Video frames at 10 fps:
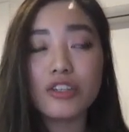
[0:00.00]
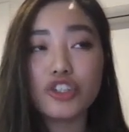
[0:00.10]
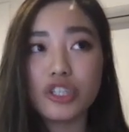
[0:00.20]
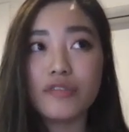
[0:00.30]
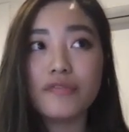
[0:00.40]

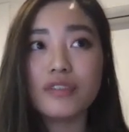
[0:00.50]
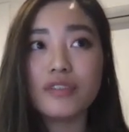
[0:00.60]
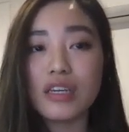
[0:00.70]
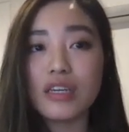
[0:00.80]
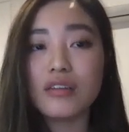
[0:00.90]
shift
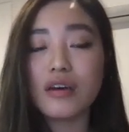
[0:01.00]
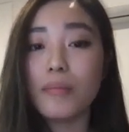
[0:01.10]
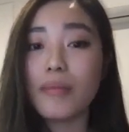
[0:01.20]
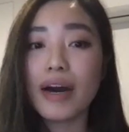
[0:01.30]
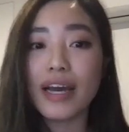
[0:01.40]
in
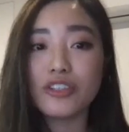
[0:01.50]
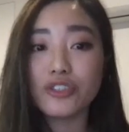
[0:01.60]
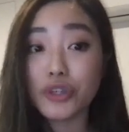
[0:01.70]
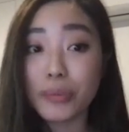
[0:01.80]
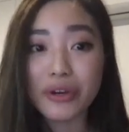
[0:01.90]
my
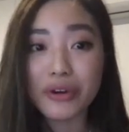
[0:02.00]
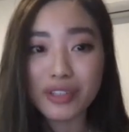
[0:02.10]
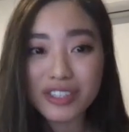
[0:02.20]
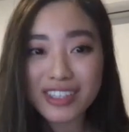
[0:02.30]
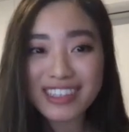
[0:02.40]

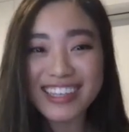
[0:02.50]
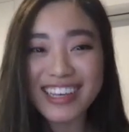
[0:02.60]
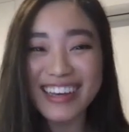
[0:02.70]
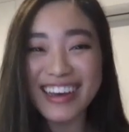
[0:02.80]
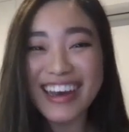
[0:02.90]
terminologies
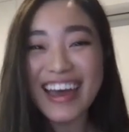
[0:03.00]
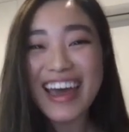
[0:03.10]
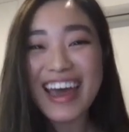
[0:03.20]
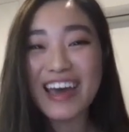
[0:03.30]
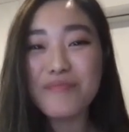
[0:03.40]

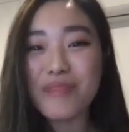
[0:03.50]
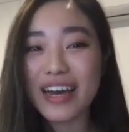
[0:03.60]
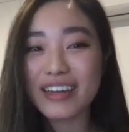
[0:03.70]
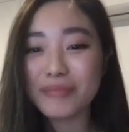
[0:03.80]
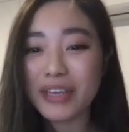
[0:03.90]
and
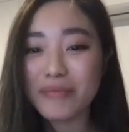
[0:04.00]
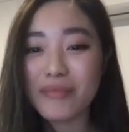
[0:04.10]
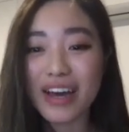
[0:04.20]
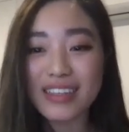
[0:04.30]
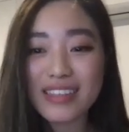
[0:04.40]
my complete
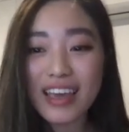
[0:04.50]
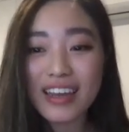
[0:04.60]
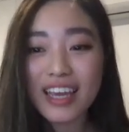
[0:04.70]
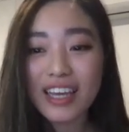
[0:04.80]
mindset.